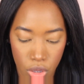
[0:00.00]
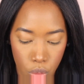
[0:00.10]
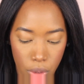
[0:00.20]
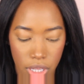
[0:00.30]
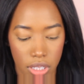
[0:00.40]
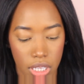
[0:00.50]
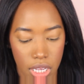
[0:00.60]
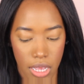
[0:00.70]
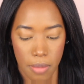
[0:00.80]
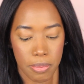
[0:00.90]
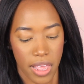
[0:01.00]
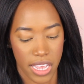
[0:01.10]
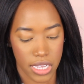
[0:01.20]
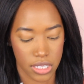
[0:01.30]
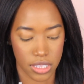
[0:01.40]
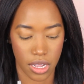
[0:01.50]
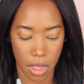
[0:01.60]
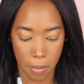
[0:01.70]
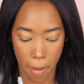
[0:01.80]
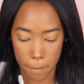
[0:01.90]
quickly applying
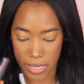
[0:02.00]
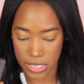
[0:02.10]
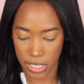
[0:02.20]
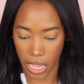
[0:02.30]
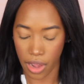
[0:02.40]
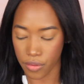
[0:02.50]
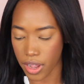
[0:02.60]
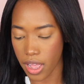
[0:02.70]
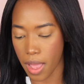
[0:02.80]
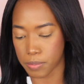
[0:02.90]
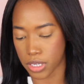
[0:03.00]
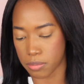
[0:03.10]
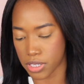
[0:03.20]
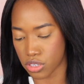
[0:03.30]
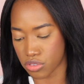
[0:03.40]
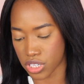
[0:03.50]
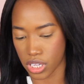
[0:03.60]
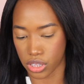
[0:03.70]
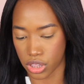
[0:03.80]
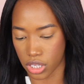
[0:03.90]
some mascara. I'm going to be
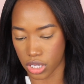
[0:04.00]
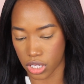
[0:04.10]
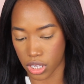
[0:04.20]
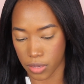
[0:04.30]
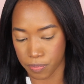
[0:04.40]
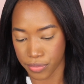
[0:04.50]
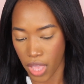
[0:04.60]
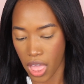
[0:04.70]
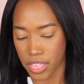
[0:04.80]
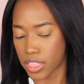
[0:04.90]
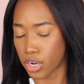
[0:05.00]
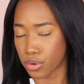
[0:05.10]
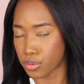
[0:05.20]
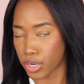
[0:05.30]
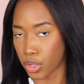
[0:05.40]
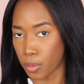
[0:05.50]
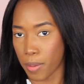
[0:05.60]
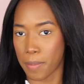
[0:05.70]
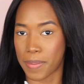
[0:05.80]
using the They're Real by